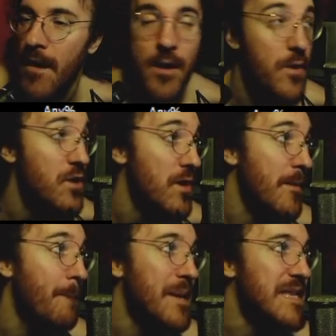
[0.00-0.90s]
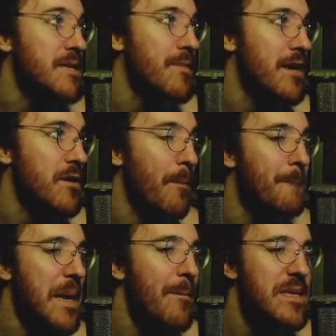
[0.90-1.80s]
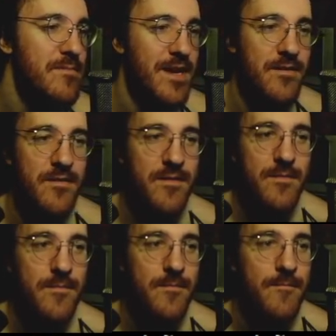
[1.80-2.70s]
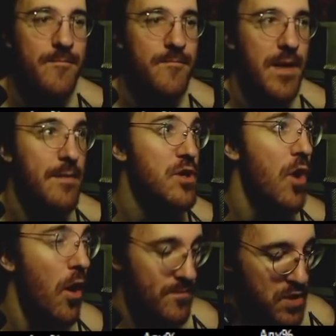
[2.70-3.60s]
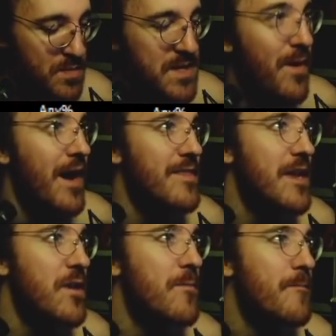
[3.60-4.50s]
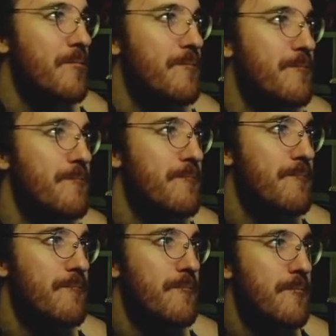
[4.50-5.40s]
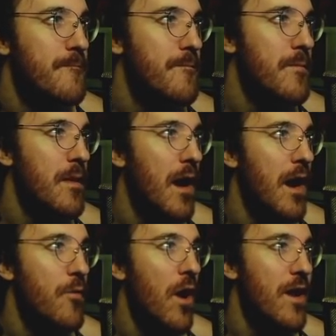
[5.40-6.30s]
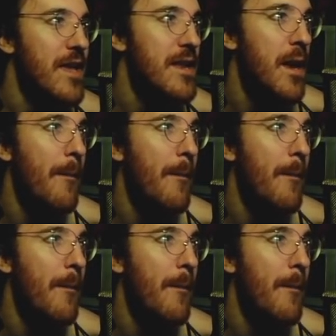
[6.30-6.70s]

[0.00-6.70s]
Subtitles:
All right, we're entering Beast Makers. Beast Makers. I'm 2 splits behind. Thank you. All right, we are in.